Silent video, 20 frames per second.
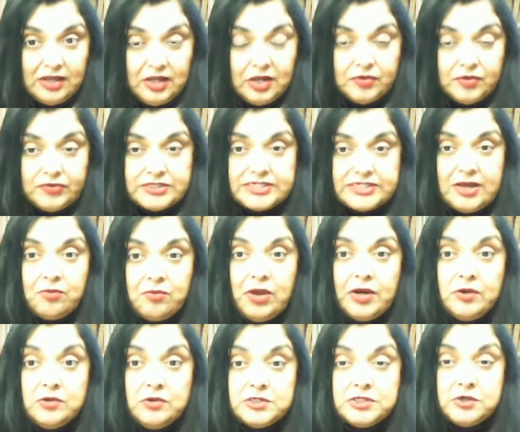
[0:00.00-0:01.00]
for someone
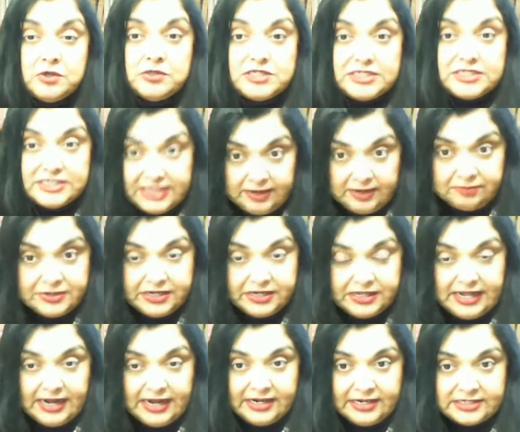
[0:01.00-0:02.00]
who's so steeped in
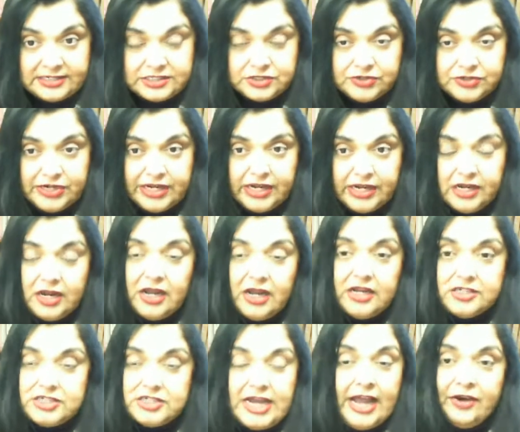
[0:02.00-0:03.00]
that history,
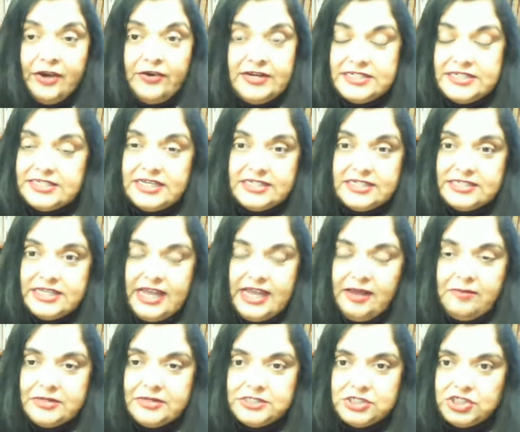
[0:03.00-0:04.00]
January 6th came
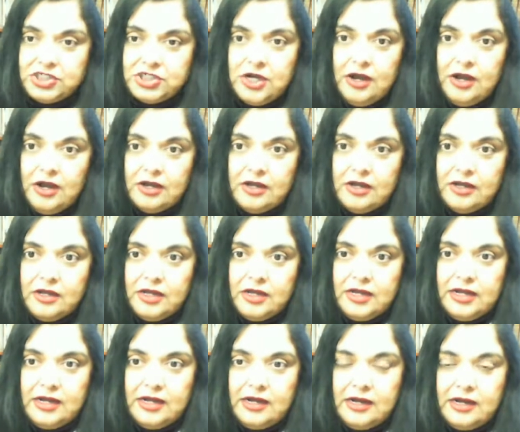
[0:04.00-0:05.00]
as a shock
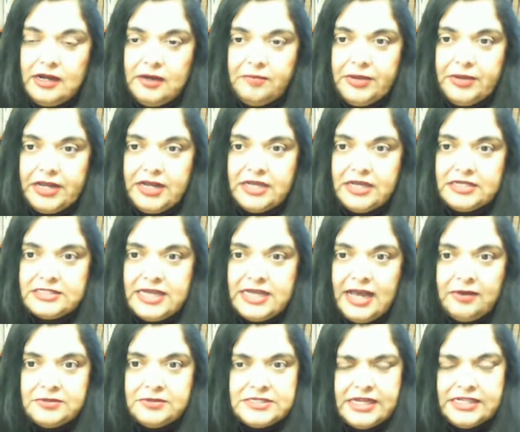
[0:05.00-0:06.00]
because I
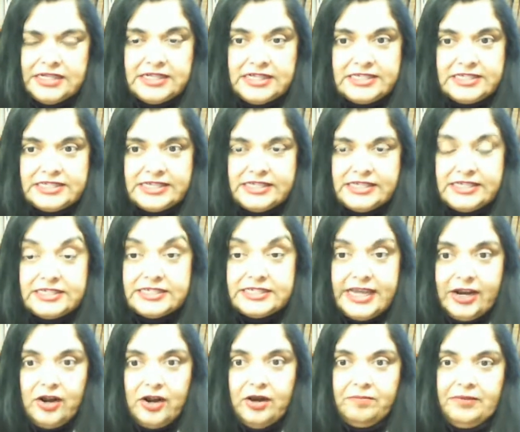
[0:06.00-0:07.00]
was like, this
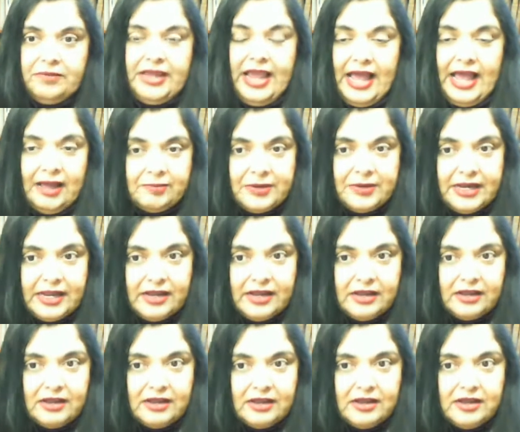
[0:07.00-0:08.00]
cannot be happening.
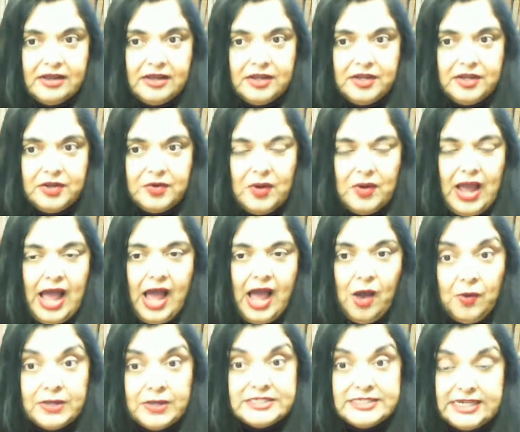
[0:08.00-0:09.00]

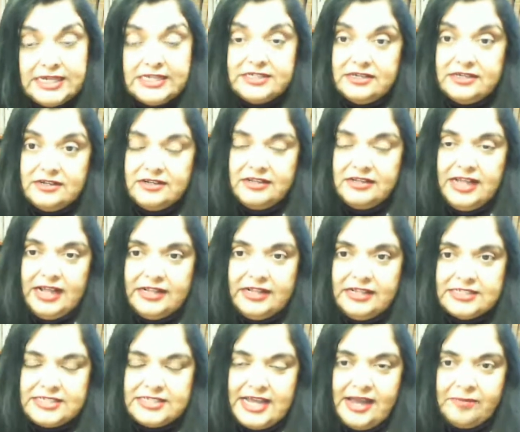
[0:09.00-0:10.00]
How is it that
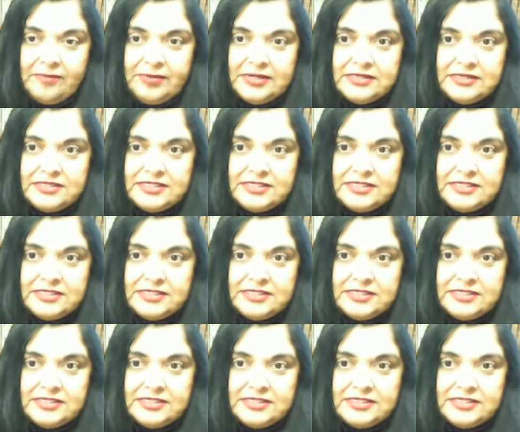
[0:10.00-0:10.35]
this happens?